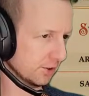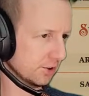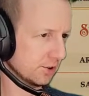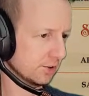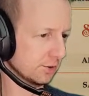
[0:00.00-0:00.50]

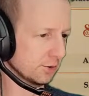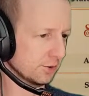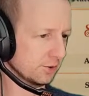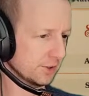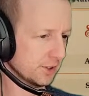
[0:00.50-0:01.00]
too,
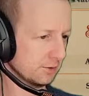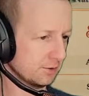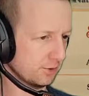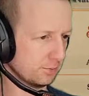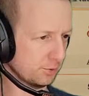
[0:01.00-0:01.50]
so that'll
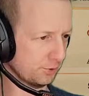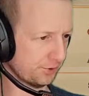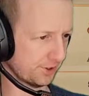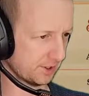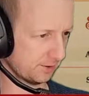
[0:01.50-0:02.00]
just
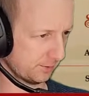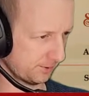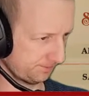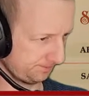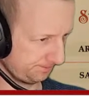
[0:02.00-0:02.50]
boost our...
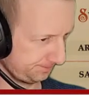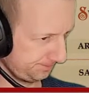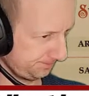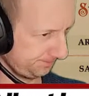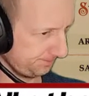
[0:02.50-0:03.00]

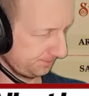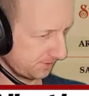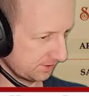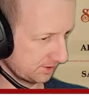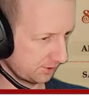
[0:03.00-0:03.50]

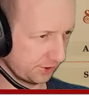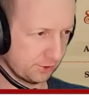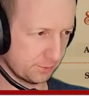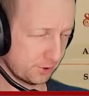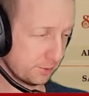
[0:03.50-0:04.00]
Because he
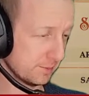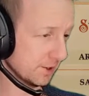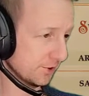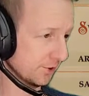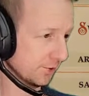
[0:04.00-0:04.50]
is supposed to be a
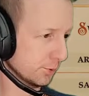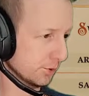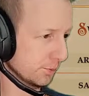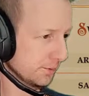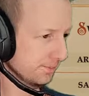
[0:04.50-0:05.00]
Master
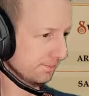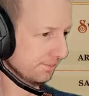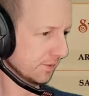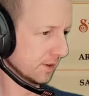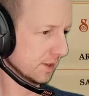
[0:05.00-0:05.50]
Swordsman,
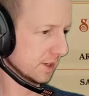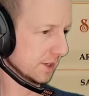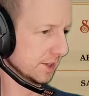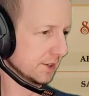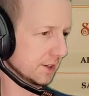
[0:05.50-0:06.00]

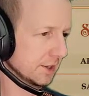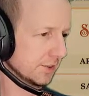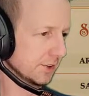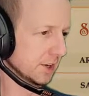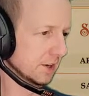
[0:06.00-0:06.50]
and he
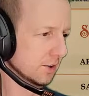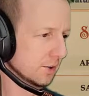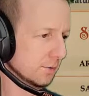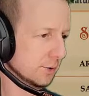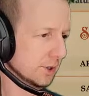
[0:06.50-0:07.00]
does get a lot
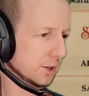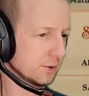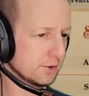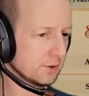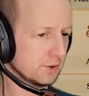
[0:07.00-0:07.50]
of really
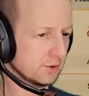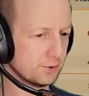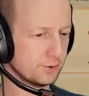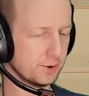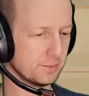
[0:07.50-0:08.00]
good
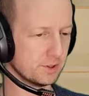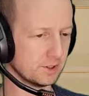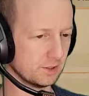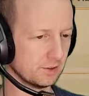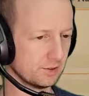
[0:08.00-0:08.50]
sword
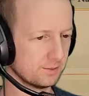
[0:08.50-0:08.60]
abilities.